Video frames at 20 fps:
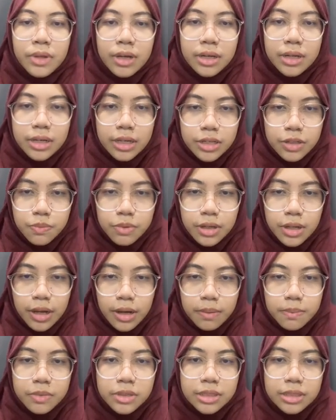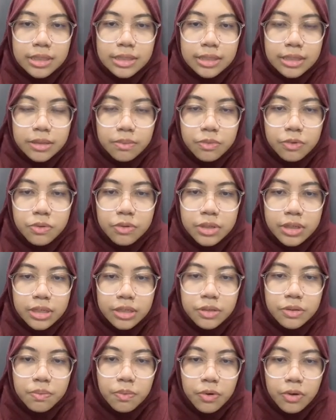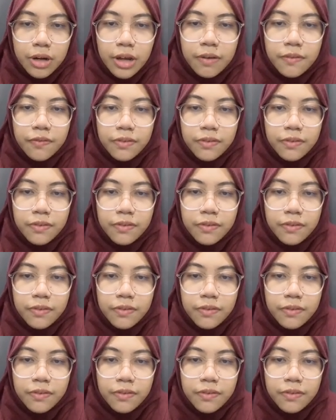This will help the system do things more